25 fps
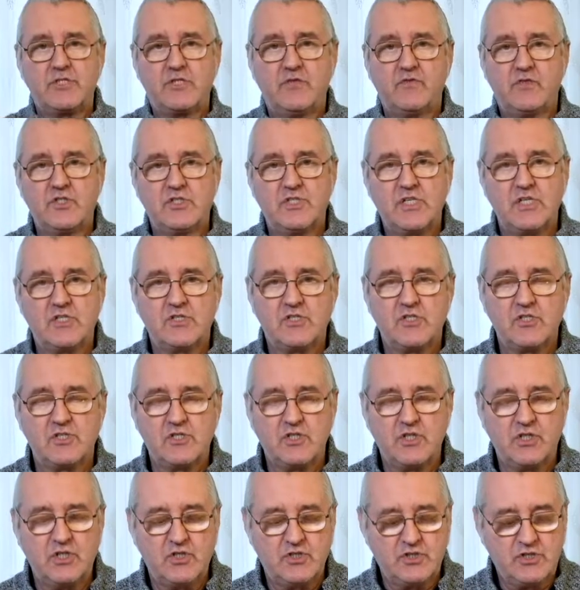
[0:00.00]
of the distance
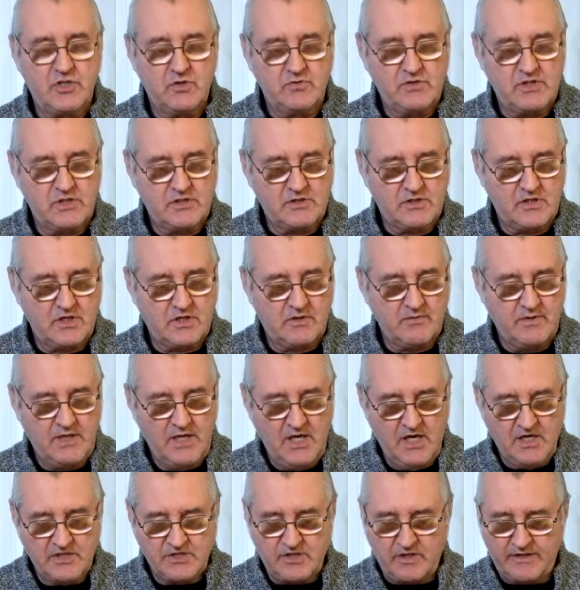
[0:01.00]
that you're shooting to.
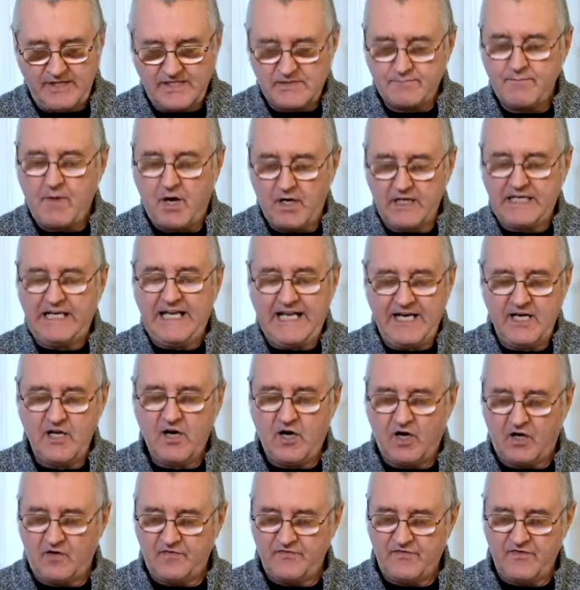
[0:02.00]
So that's my
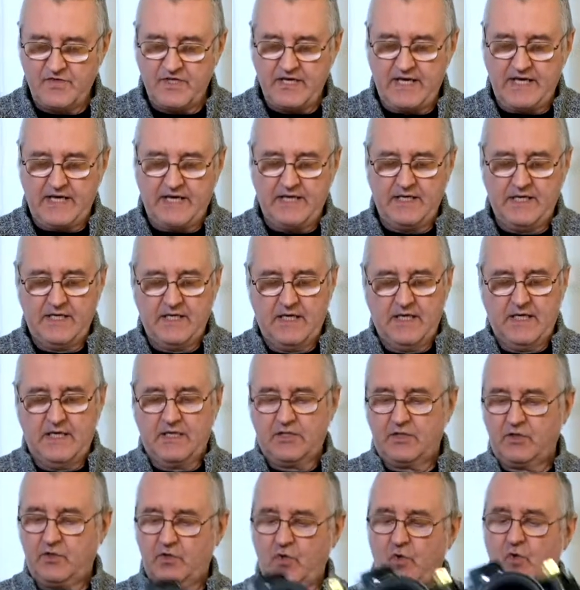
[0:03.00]
Linhof there.
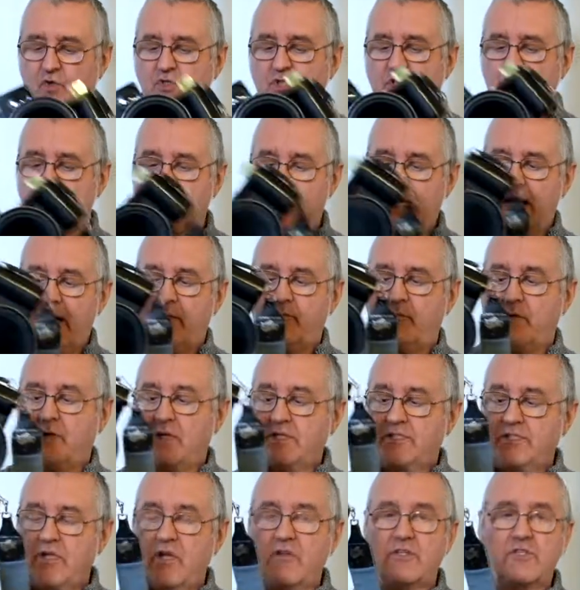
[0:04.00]
Gorgeous camera.
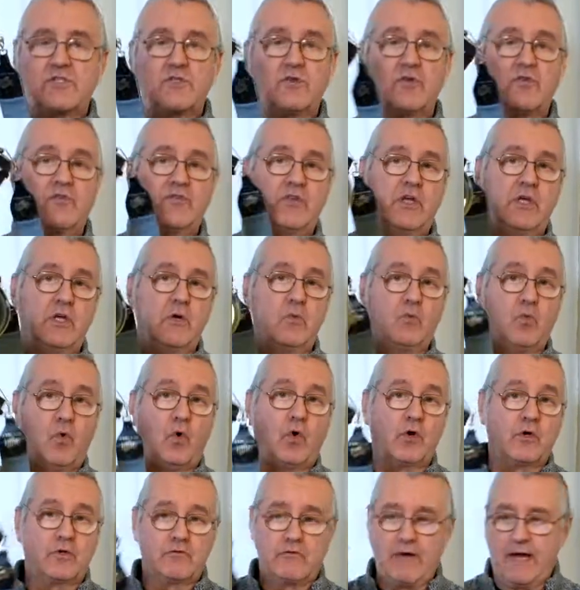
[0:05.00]
It's not the sort of thing you
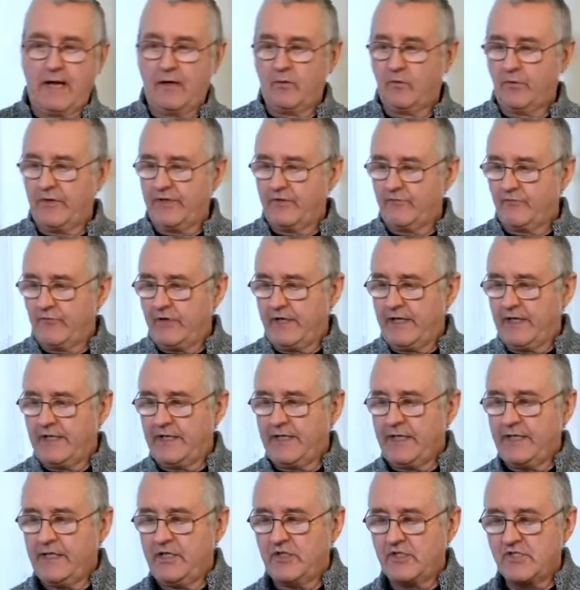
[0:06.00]
walk around with
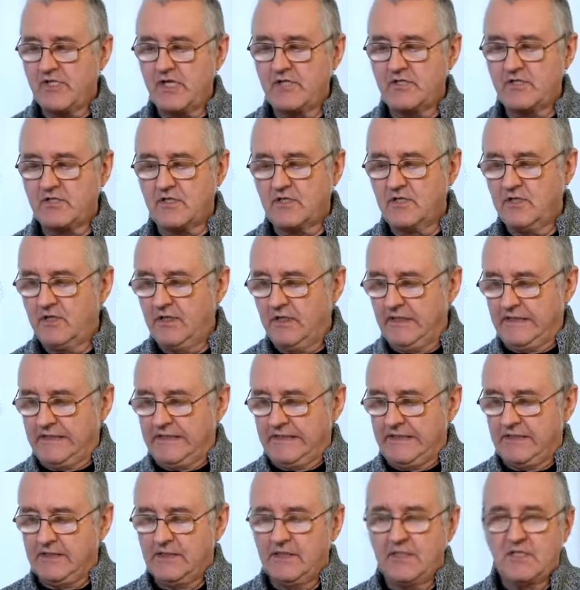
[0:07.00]
really. You tend to,
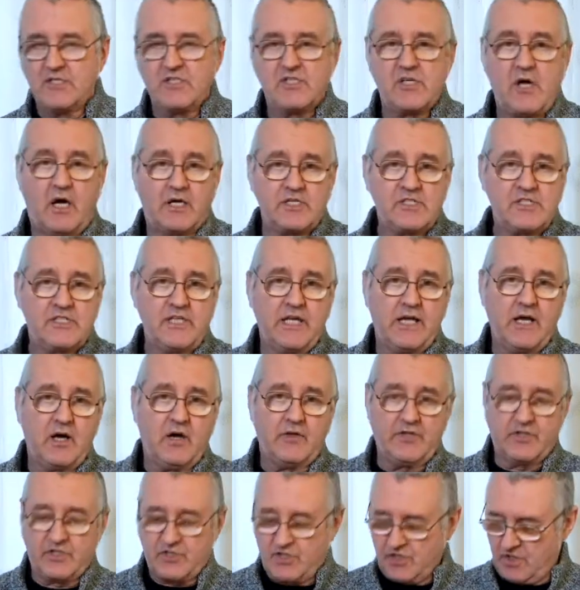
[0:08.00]
I stick it
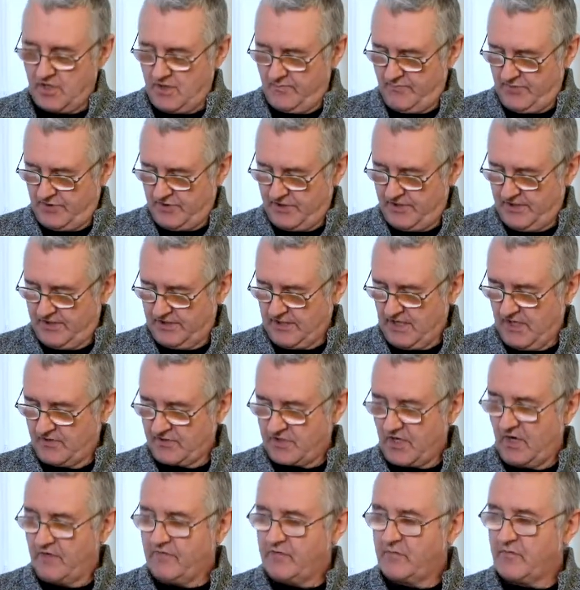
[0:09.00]
on the tripod and it goes
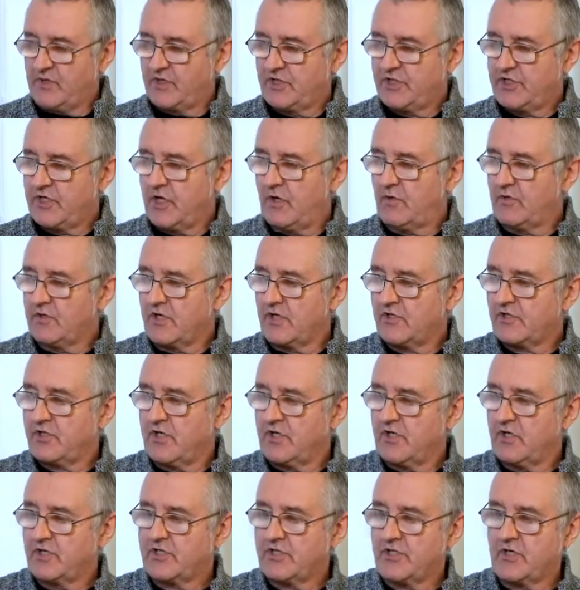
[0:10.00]
over my shoulder. I try
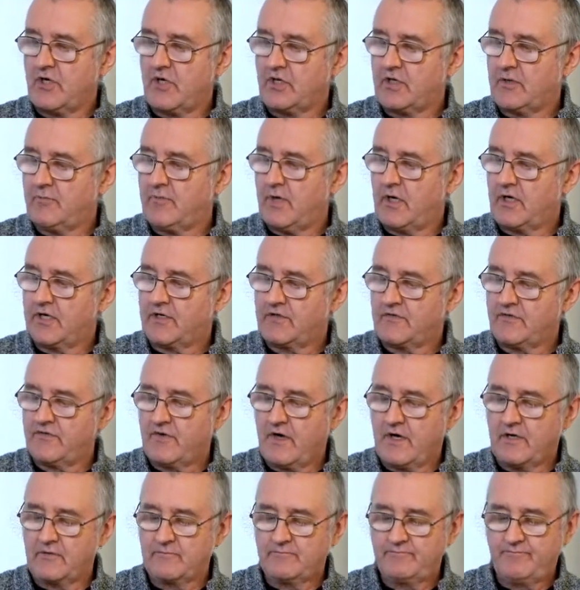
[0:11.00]
not to knock the
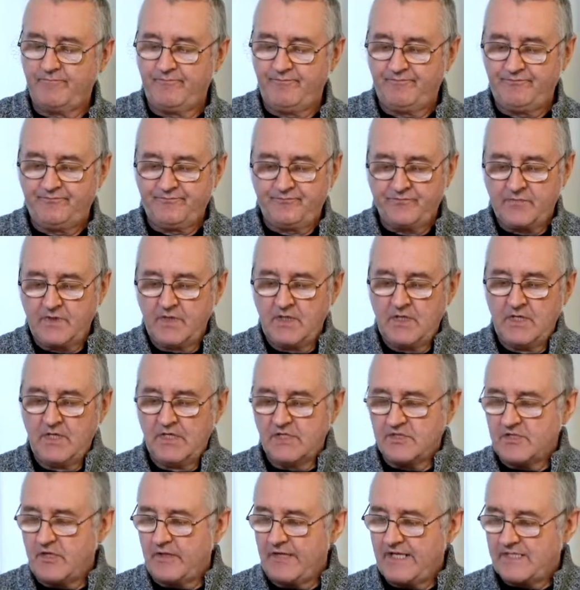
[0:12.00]
microphone.
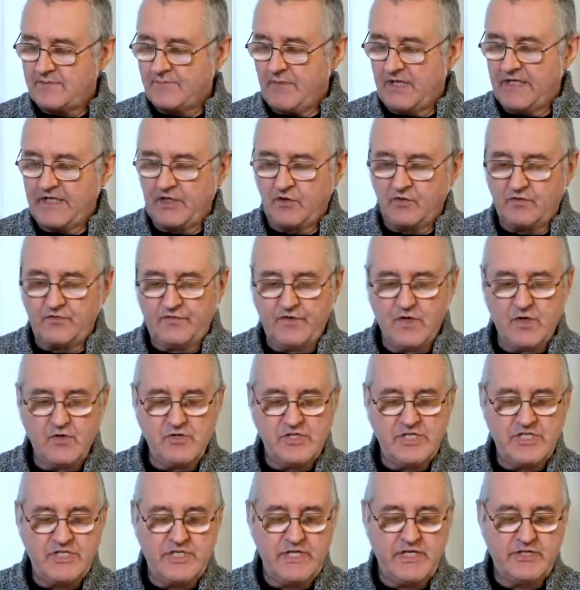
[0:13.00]
Now that's my little
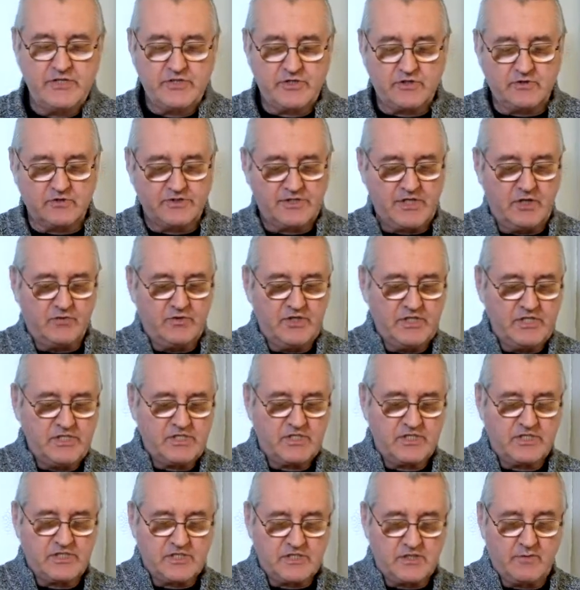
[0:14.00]
Fuji Digital. So these
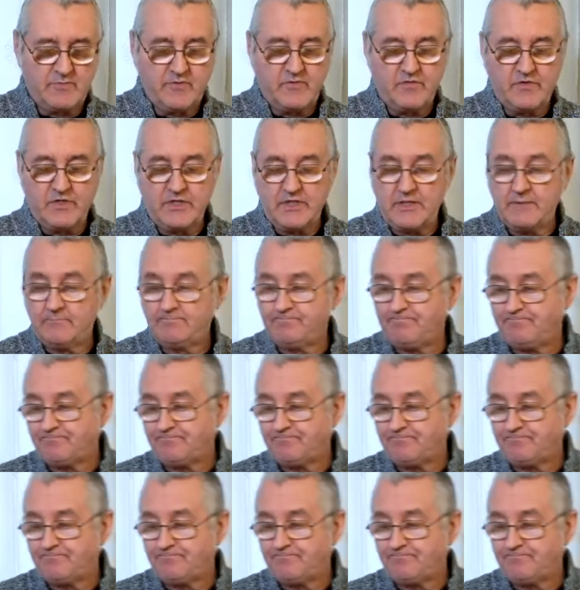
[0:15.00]
are some of the,